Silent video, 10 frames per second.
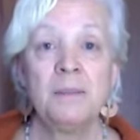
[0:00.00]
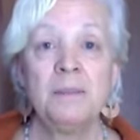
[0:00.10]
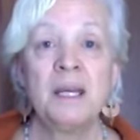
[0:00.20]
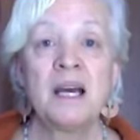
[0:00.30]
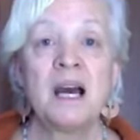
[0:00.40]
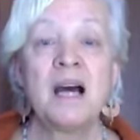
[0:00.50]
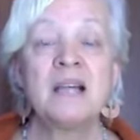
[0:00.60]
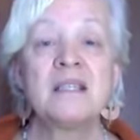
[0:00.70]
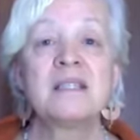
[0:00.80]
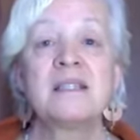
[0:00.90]

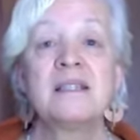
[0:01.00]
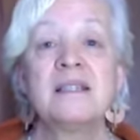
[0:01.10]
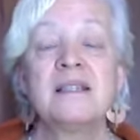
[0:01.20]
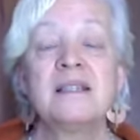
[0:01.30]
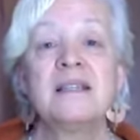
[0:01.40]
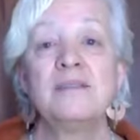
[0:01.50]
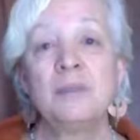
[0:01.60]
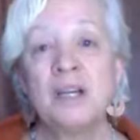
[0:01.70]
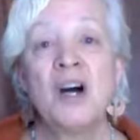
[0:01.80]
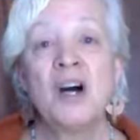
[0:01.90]
Because if
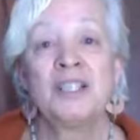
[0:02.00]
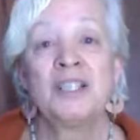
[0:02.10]
we all